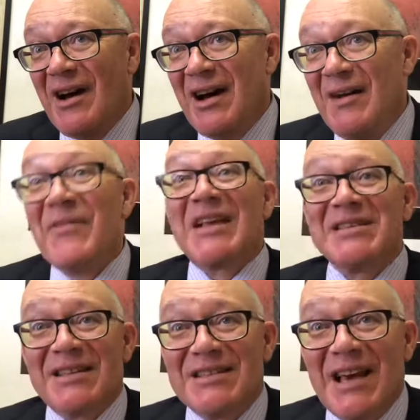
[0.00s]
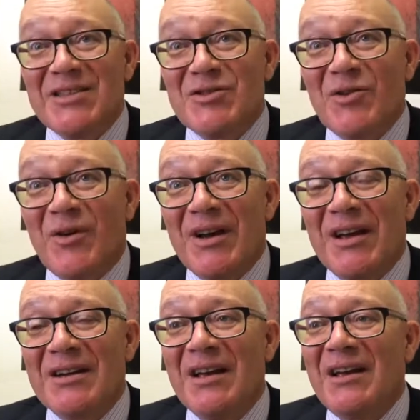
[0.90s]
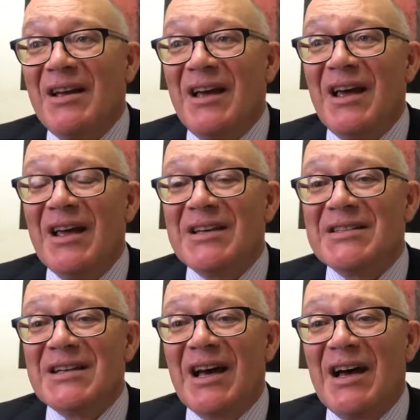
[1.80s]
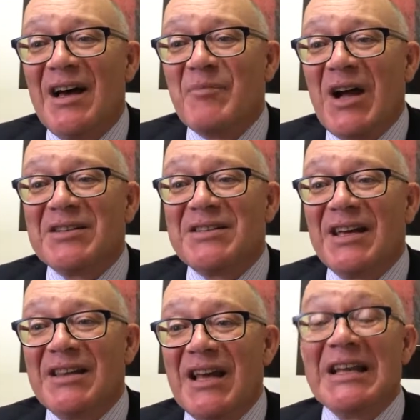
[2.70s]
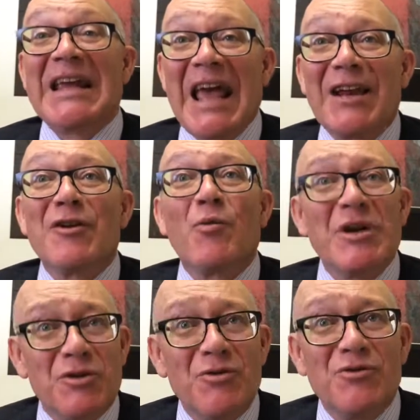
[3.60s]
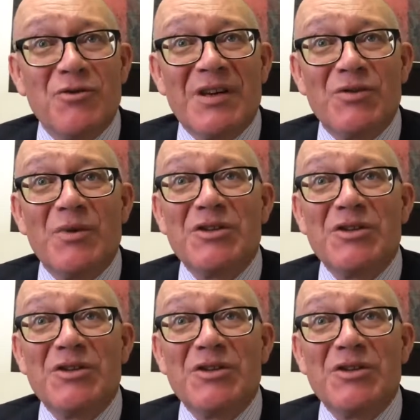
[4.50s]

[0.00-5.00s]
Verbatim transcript: uh, that success story. And, and uh, I'm proud to say that in Canada, we do do this.